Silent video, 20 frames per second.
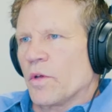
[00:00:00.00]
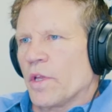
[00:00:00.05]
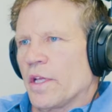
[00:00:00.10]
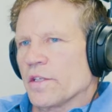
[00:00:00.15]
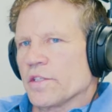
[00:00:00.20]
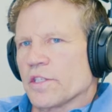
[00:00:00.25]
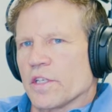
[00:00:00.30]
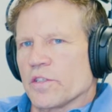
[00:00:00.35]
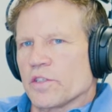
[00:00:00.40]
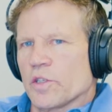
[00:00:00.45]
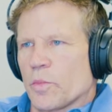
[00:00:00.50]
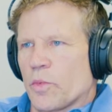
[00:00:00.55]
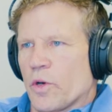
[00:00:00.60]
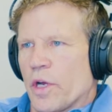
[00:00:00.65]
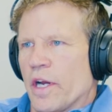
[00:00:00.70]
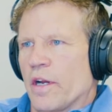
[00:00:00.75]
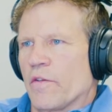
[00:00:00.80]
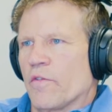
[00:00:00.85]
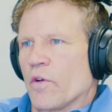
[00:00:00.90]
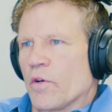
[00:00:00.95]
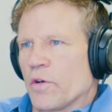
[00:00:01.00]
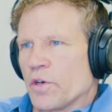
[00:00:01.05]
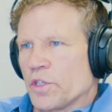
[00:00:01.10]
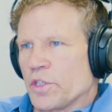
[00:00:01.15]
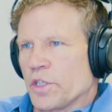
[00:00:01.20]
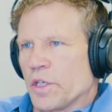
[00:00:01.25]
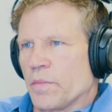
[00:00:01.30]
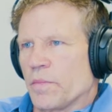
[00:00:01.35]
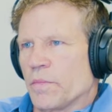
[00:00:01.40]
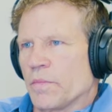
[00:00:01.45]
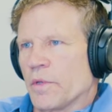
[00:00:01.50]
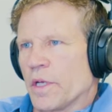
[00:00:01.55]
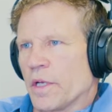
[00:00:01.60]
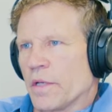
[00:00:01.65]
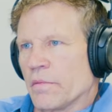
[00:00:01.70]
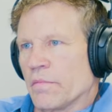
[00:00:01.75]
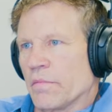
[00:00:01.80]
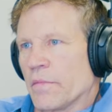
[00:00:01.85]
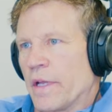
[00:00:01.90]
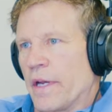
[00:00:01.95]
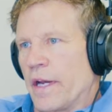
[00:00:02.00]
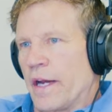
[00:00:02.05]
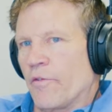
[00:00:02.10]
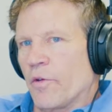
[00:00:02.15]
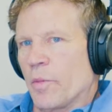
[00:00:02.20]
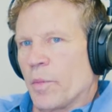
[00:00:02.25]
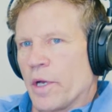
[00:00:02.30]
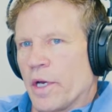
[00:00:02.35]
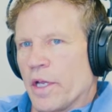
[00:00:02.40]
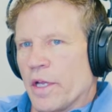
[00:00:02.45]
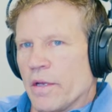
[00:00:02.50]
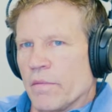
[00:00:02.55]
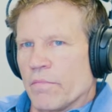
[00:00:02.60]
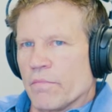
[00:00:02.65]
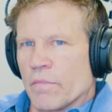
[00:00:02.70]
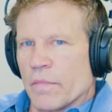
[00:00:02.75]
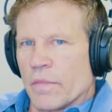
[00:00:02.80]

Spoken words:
Well, that sense of pride of ownership and everybody